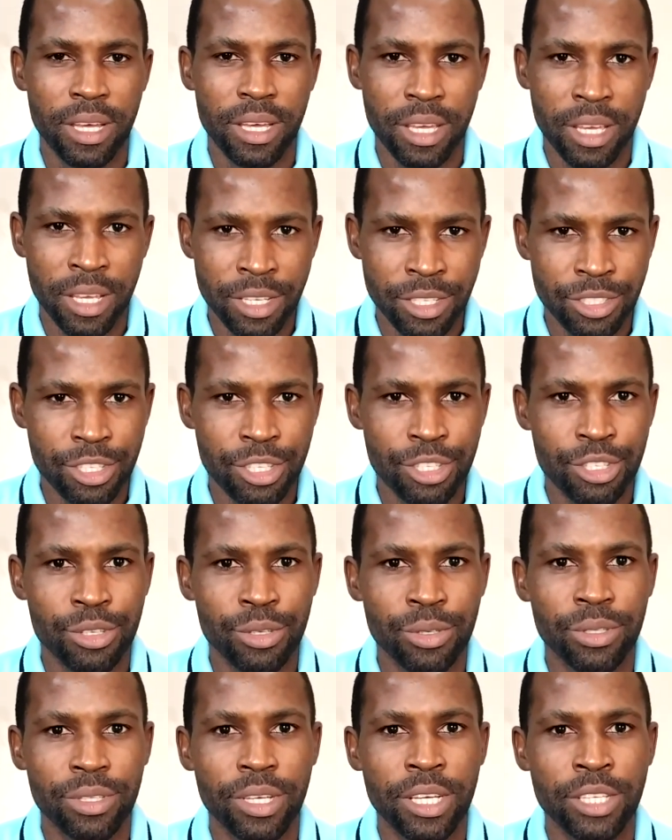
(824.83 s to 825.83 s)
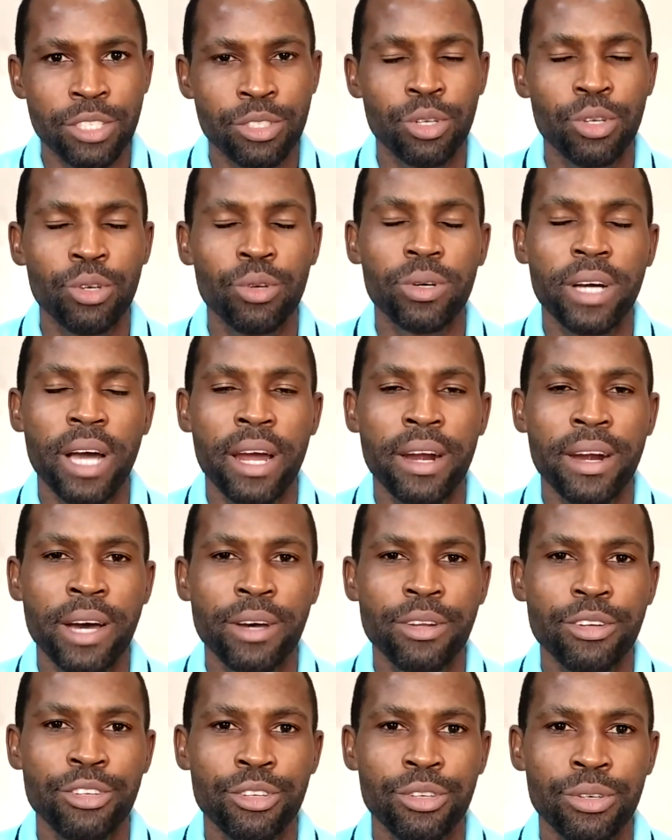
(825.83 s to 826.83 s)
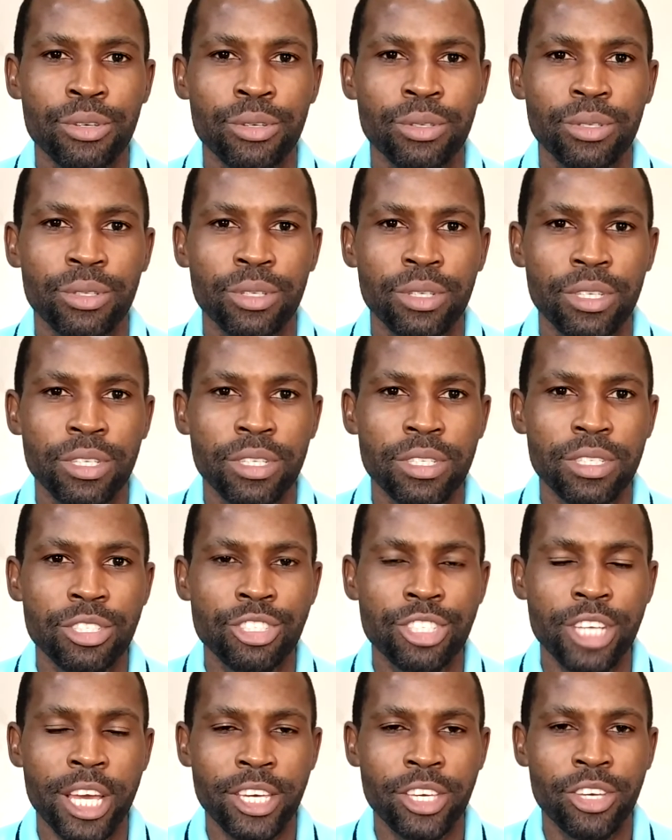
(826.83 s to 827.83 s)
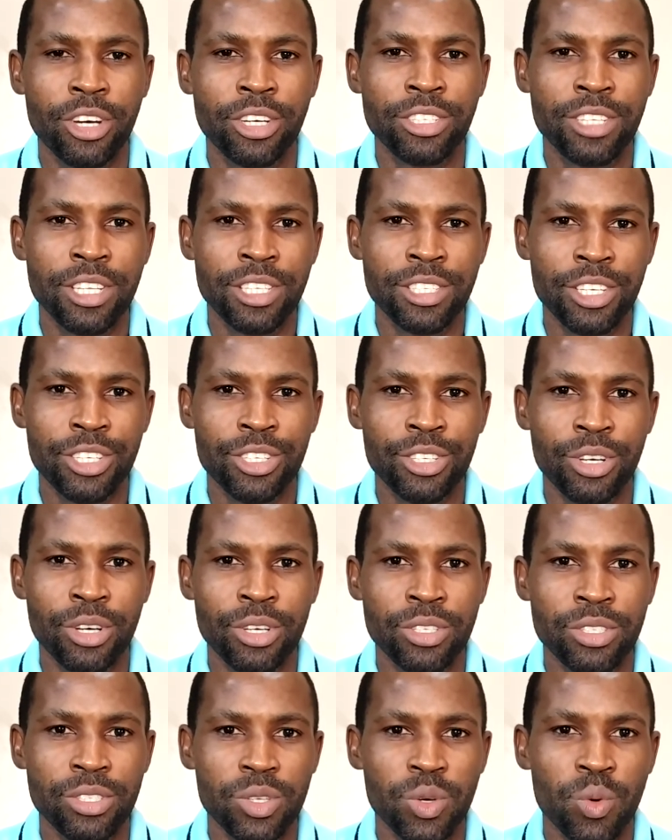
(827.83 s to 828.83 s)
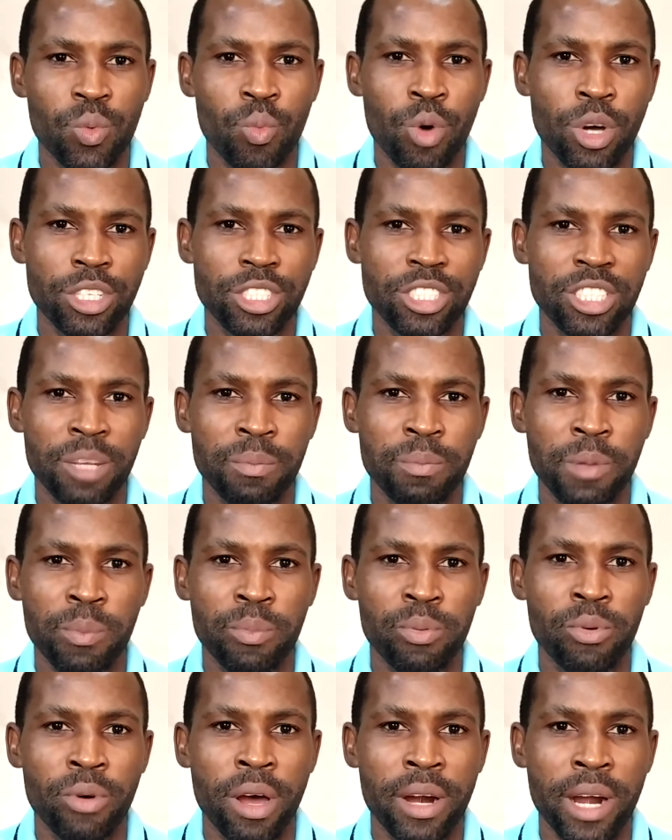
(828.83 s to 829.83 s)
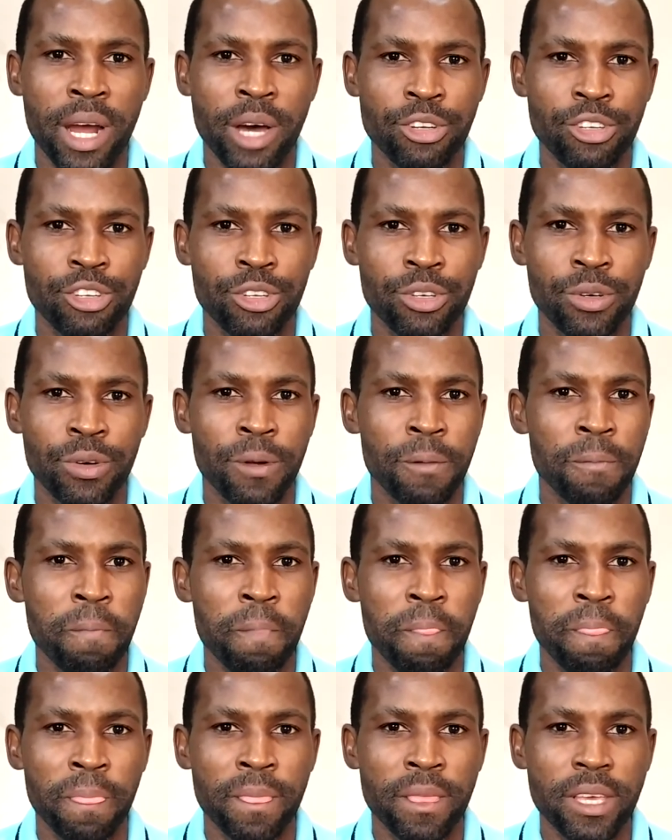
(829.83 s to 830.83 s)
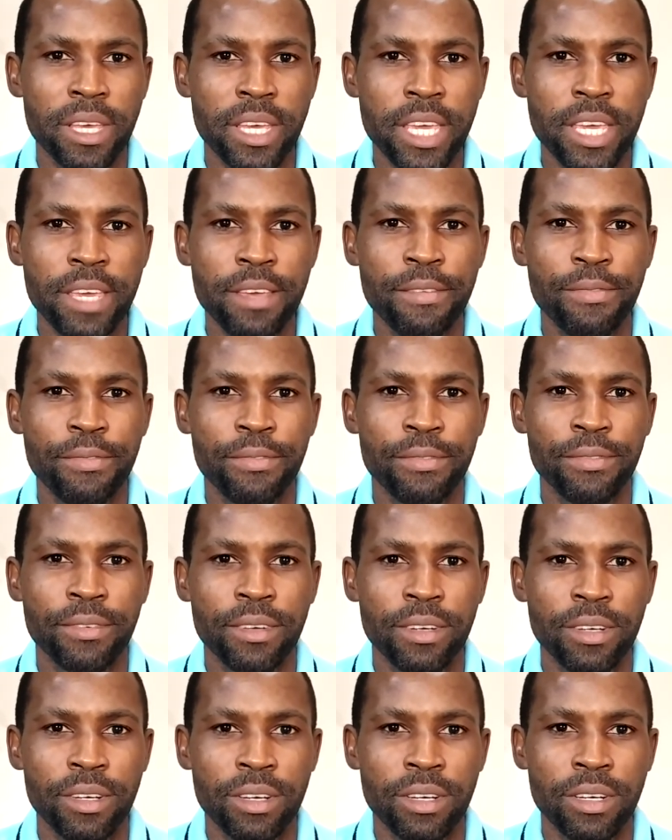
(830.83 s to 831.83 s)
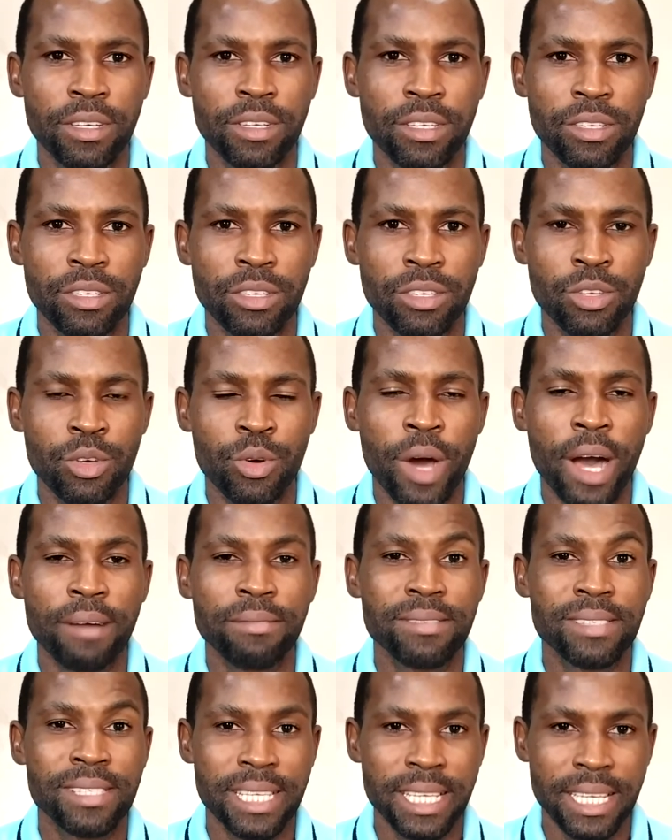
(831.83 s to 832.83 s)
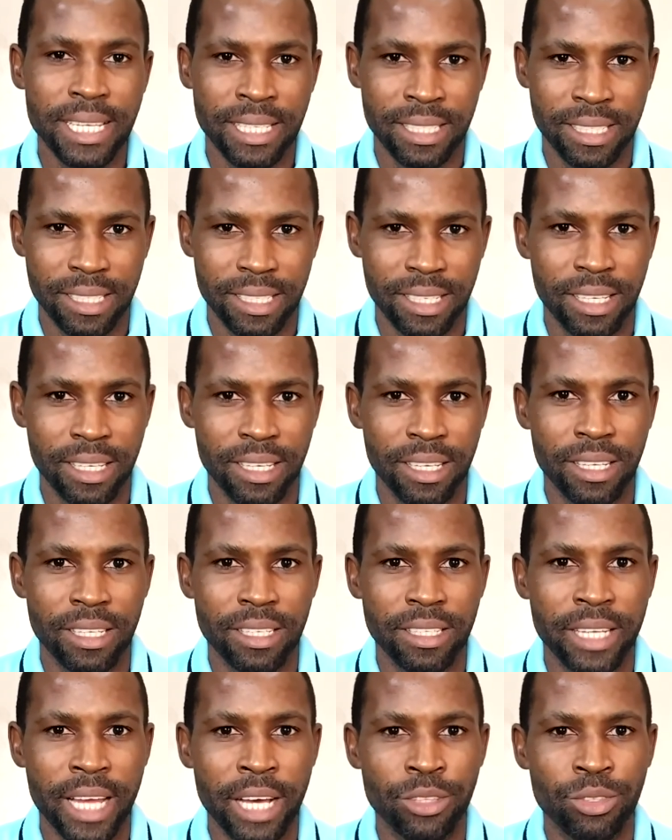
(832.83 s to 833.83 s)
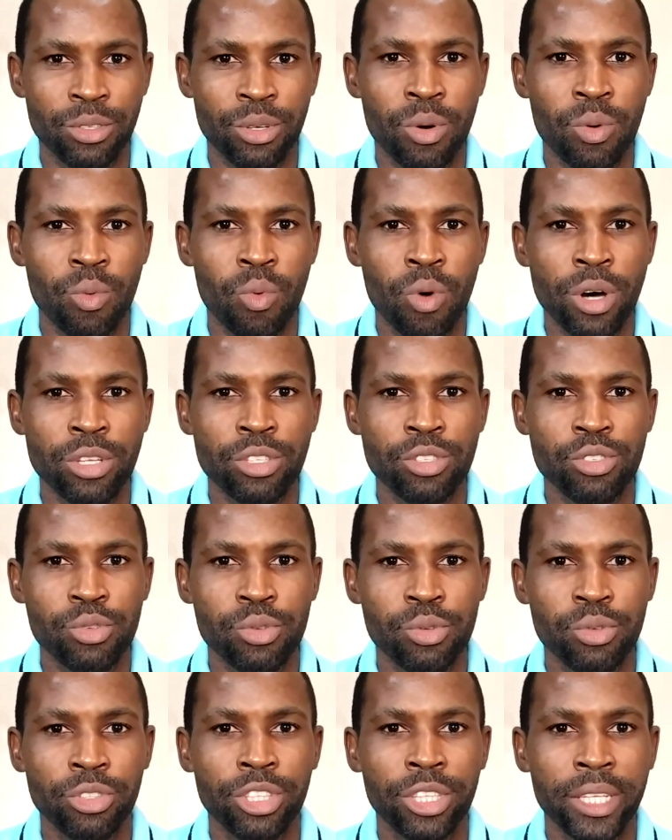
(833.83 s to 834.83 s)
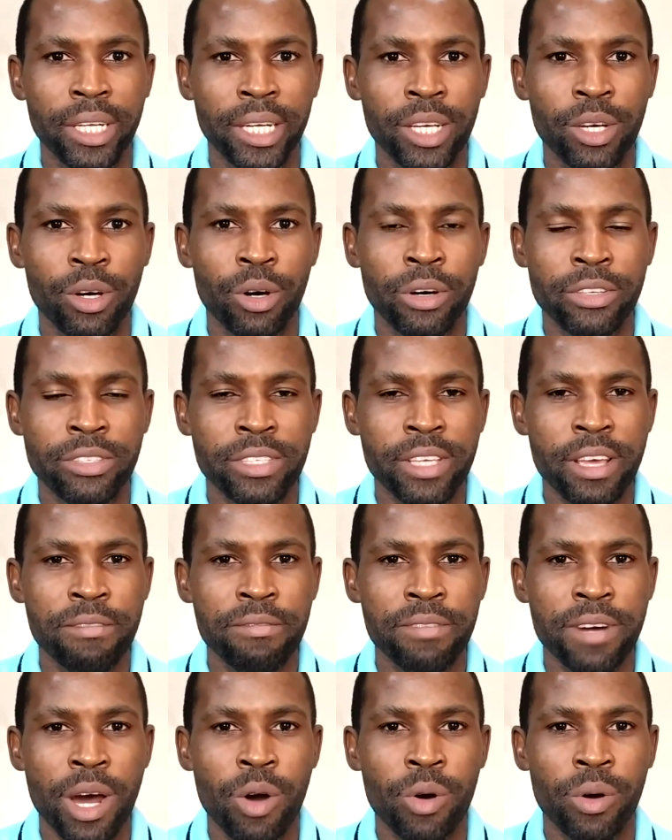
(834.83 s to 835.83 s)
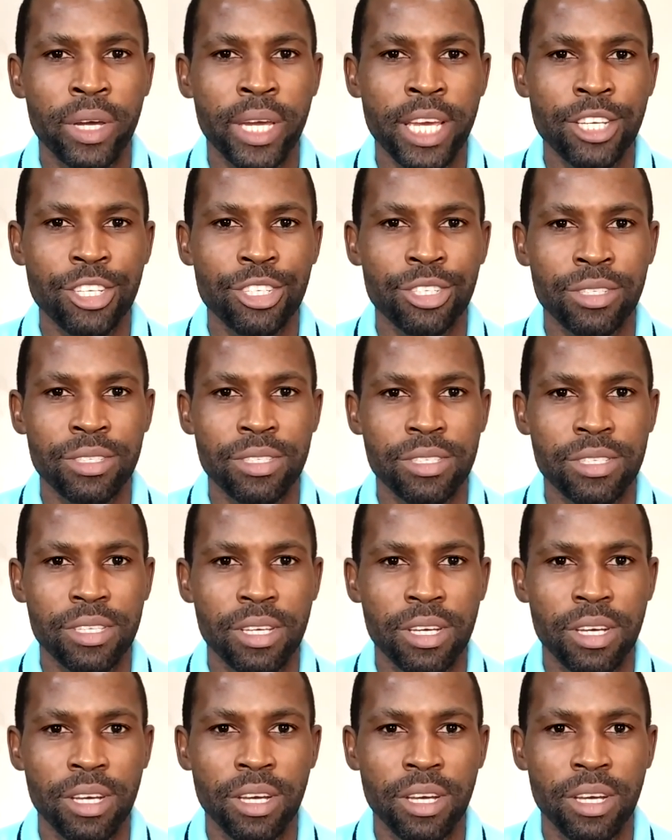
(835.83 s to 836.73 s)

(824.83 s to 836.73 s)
institute. And so look around you, check your decisions, watch the people around you. If you have seen that on 1, 2, 3 or several occasions,